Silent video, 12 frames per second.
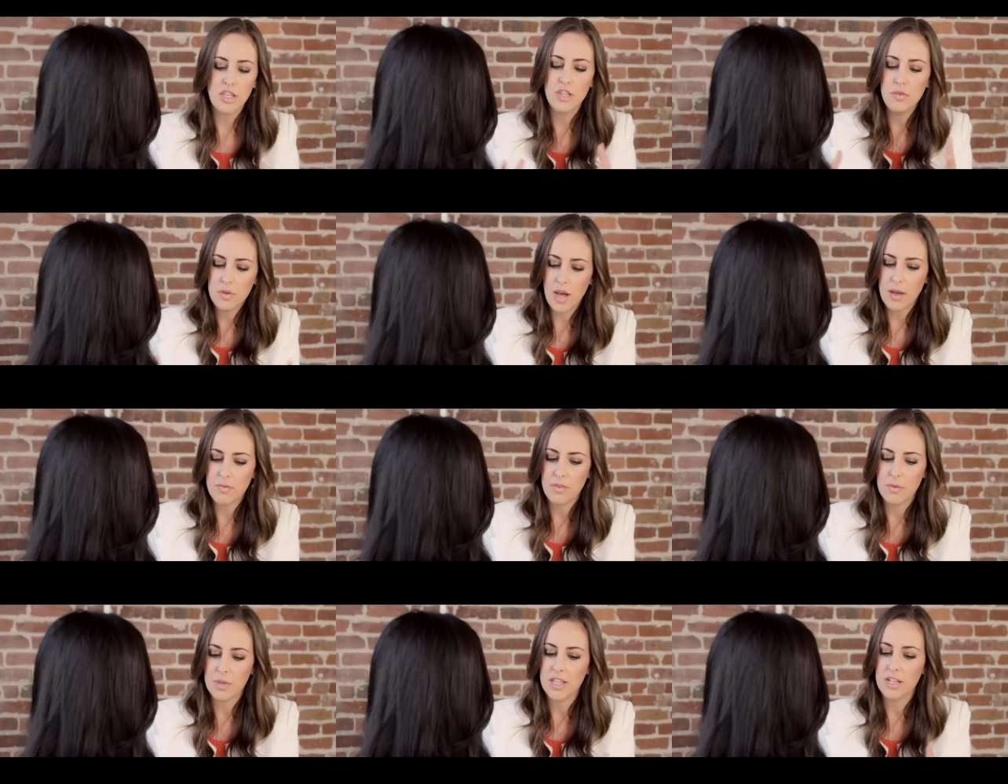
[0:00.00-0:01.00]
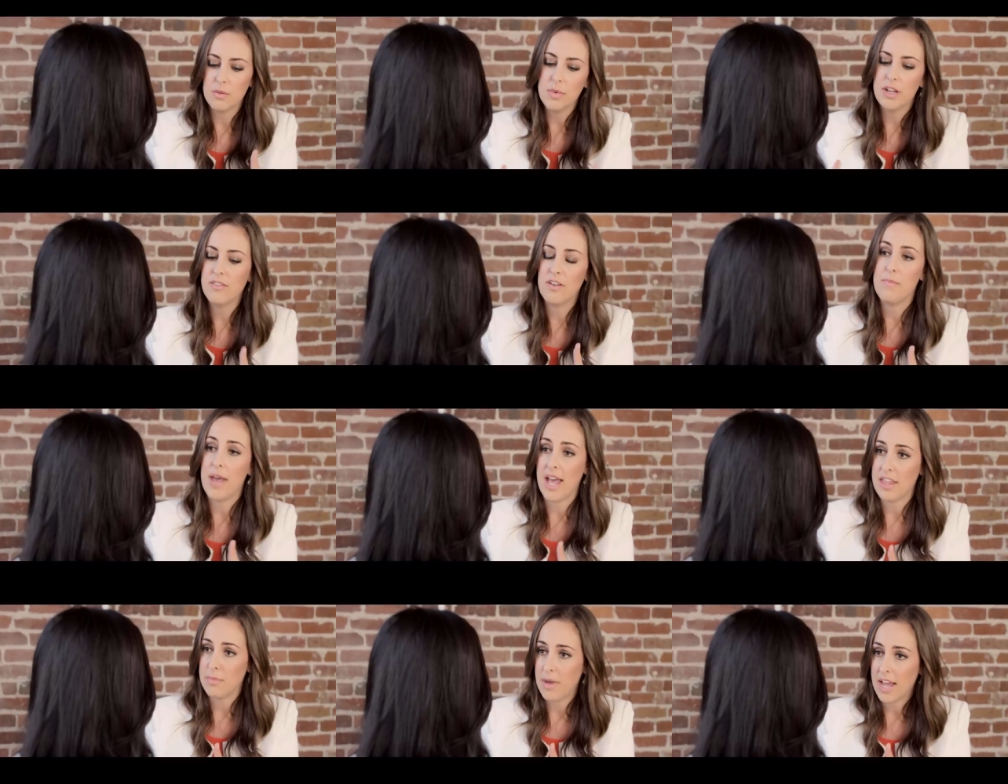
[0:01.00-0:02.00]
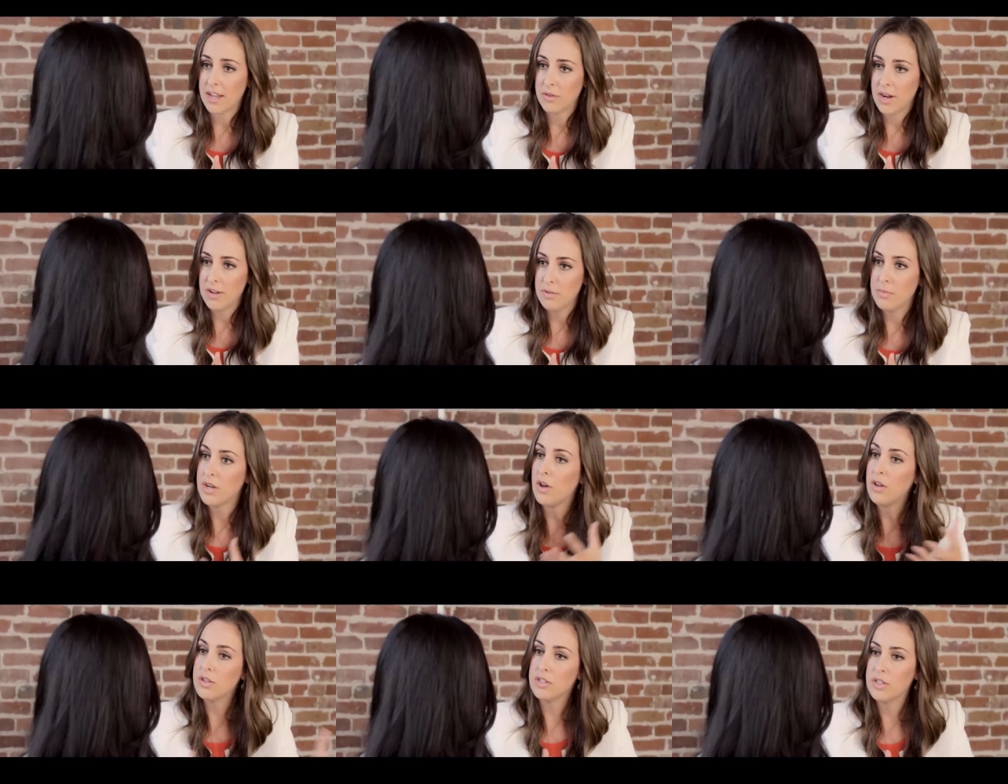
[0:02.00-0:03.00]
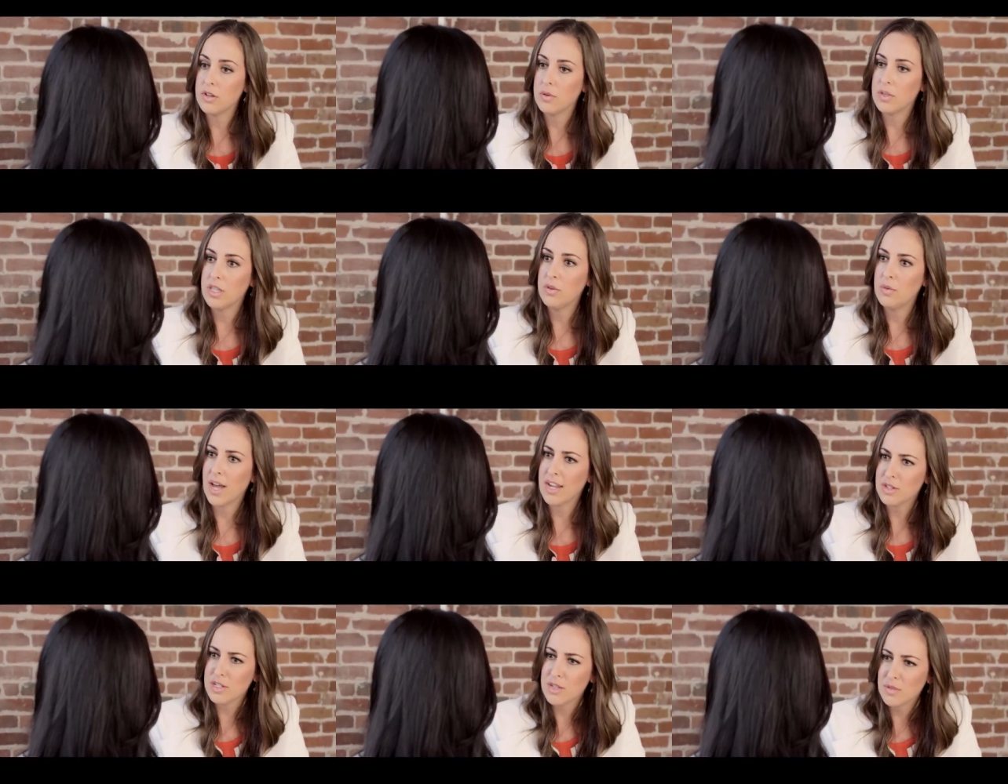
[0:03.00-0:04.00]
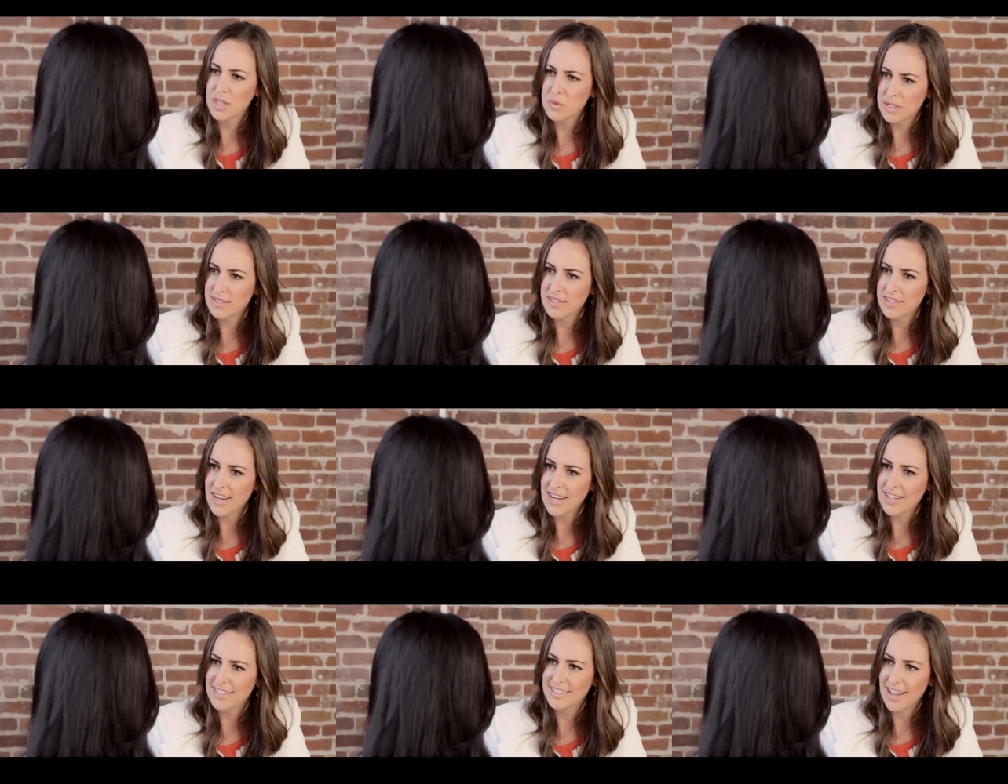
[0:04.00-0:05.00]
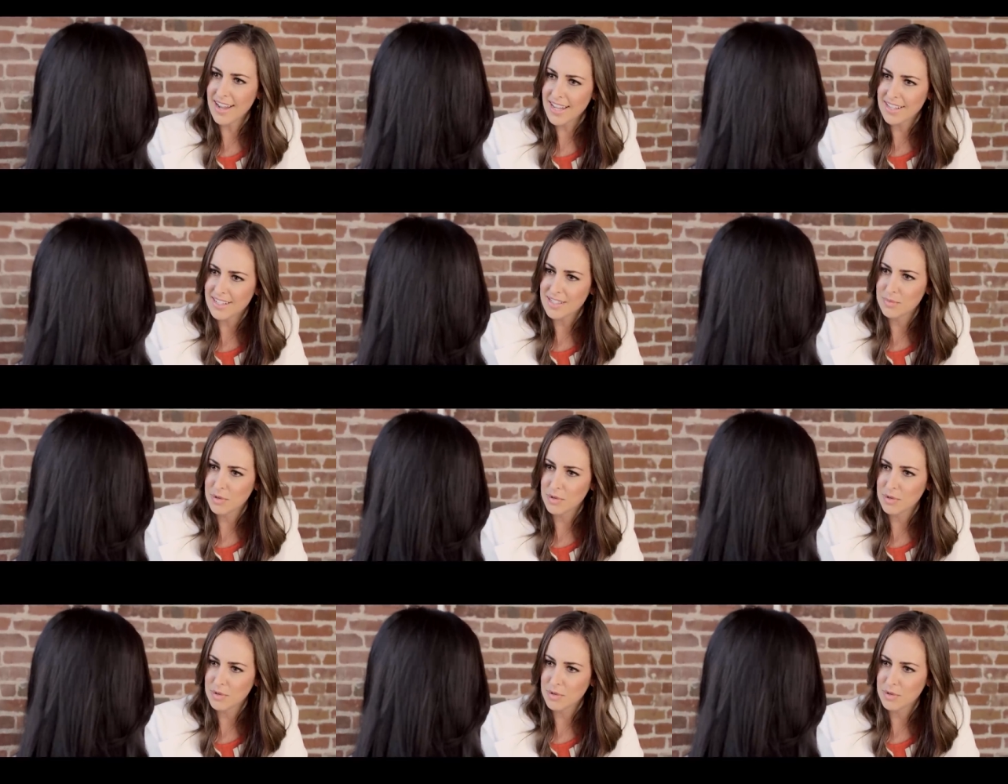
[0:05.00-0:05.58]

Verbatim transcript: you come from a little bit of a math background, but also you actually, you were studying science